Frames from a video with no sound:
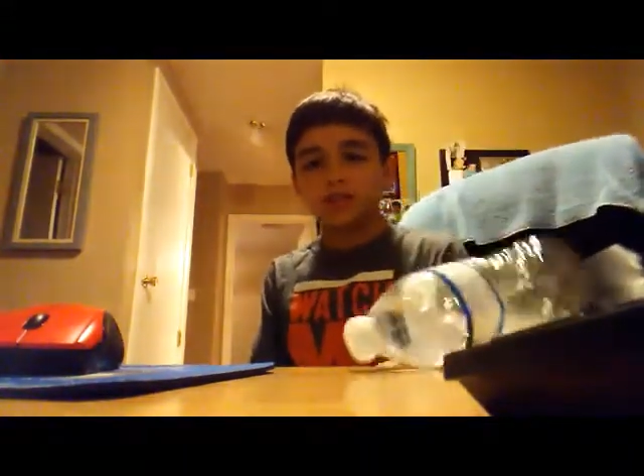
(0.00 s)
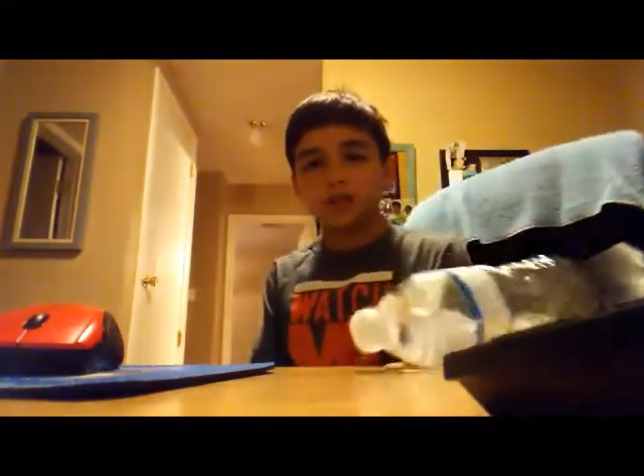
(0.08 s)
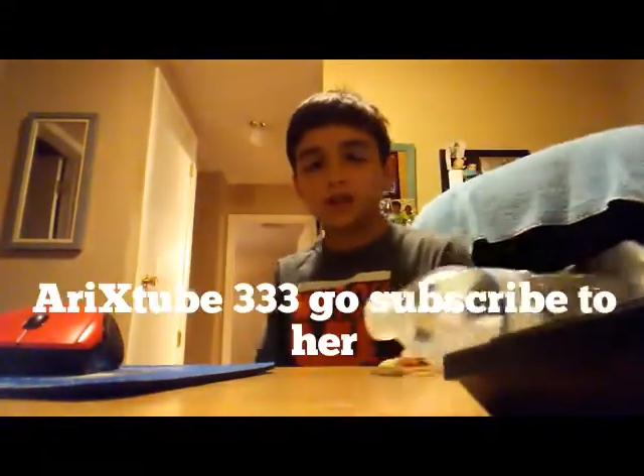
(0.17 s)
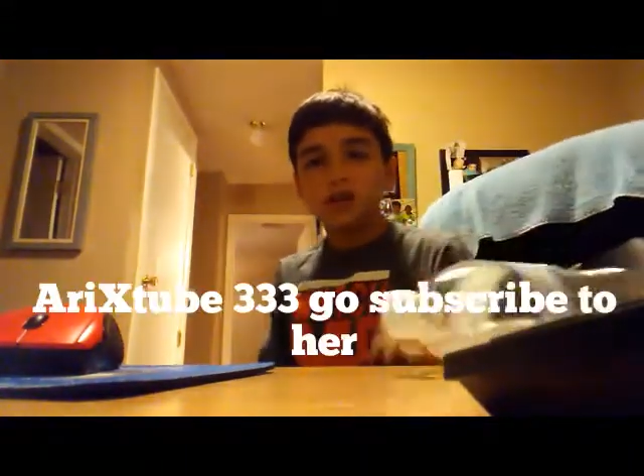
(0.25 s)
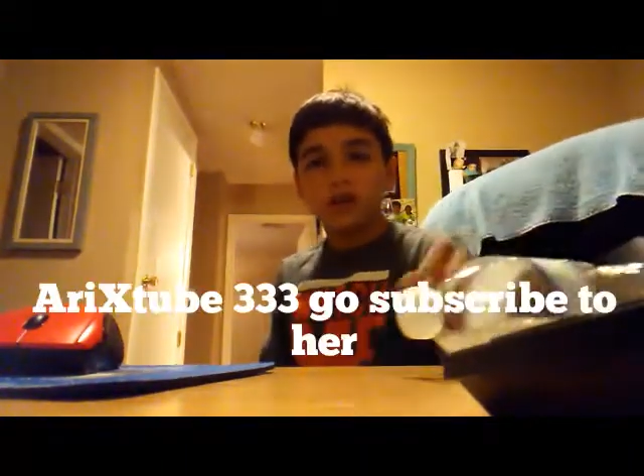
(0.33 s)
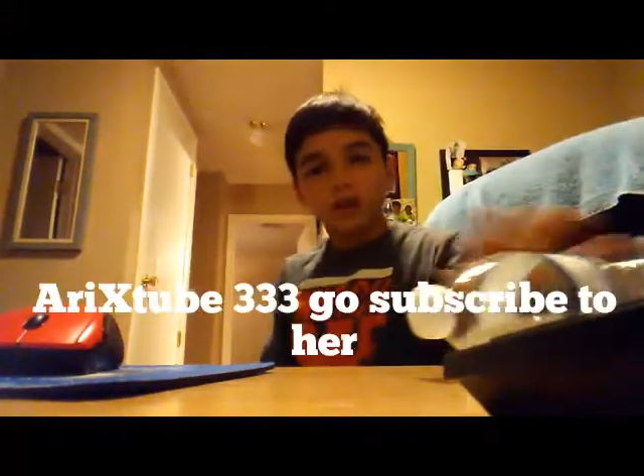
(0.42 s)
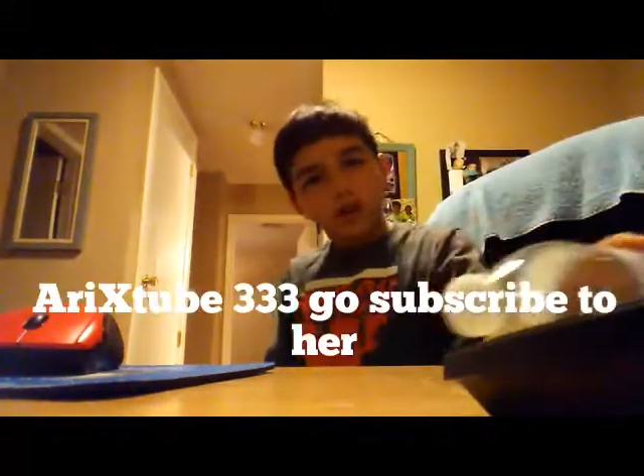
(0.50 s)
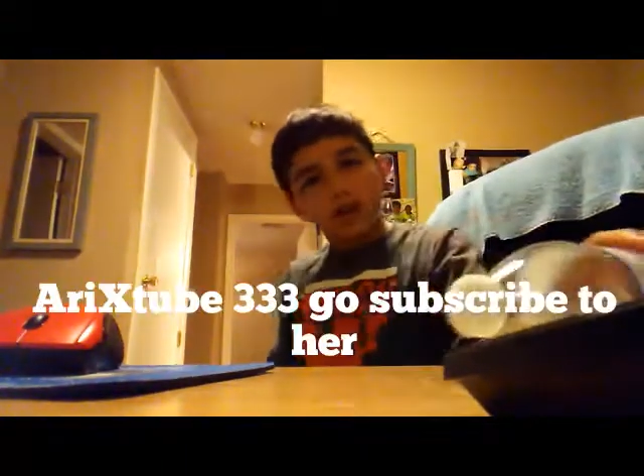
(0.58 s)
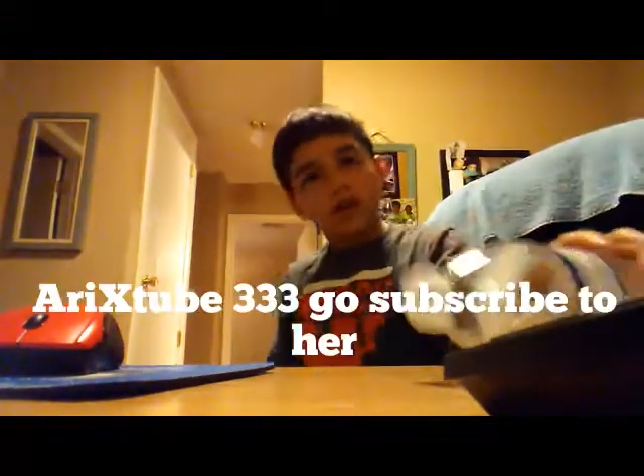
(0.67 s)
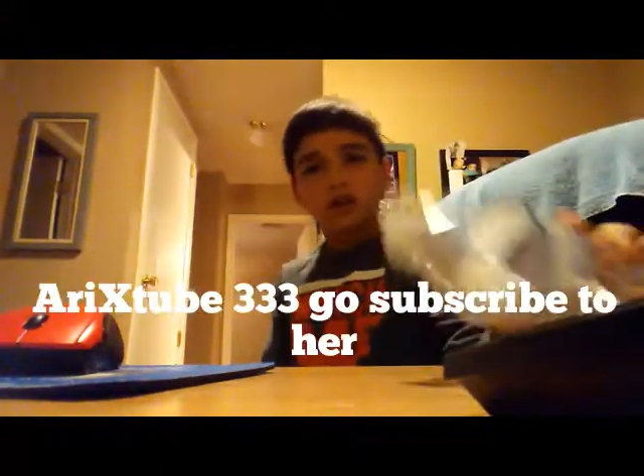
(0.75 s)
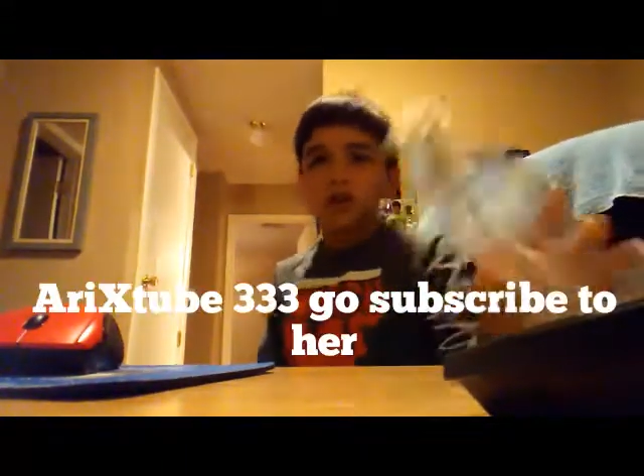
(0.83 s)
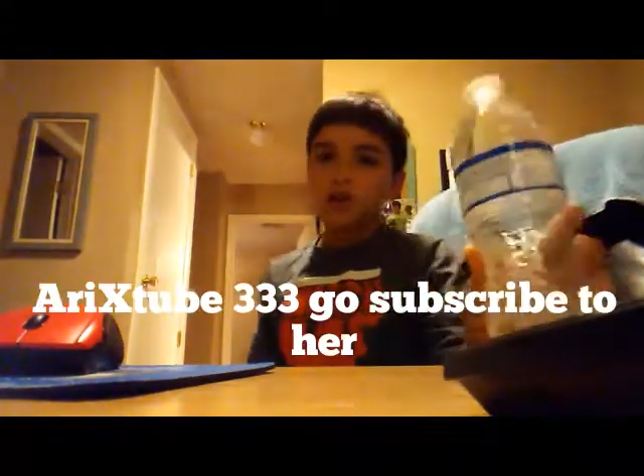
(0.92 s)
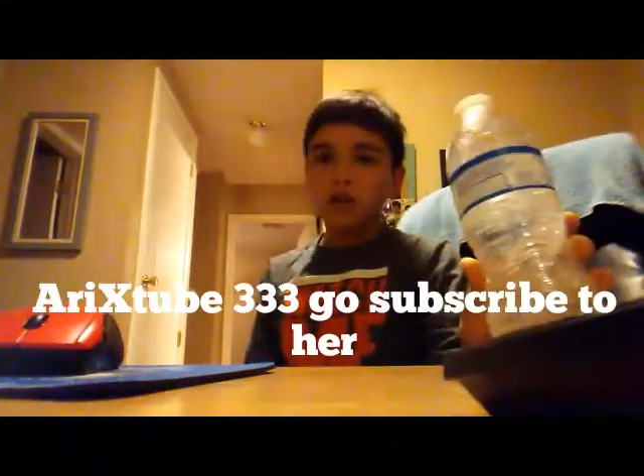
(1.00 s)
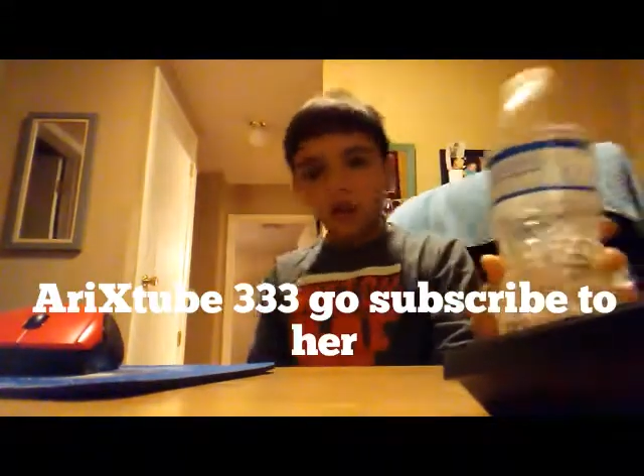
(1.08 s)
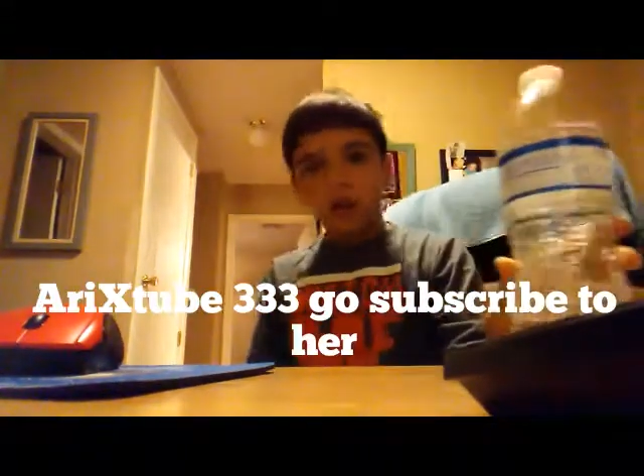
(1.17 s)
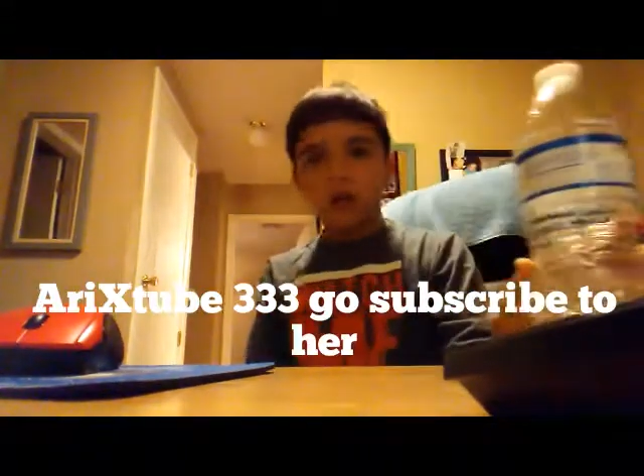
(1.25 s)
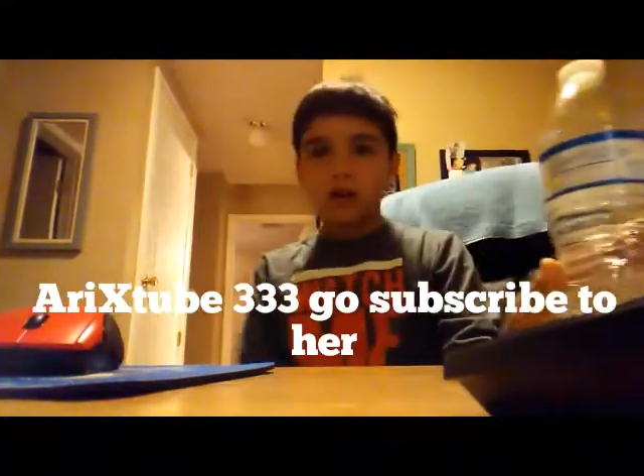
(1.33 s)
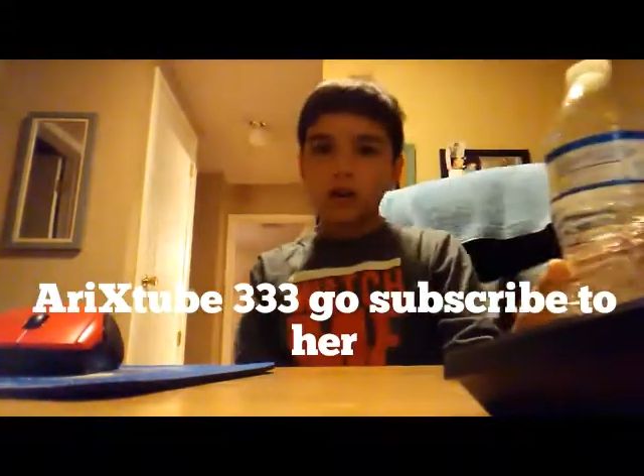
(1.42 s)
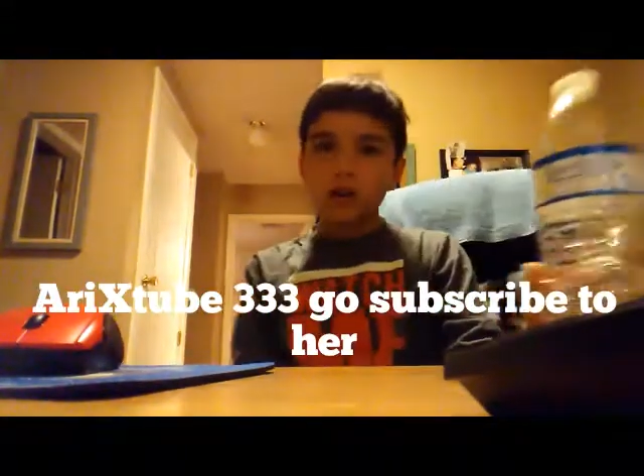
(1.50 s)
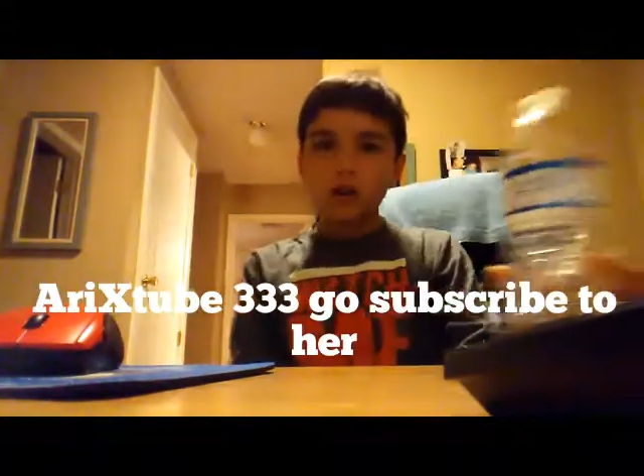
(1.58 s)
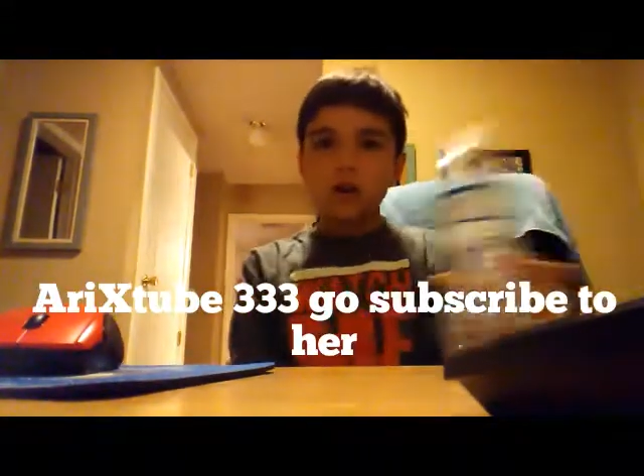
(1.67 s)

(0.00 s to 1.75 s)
Huh? Huh? Huh?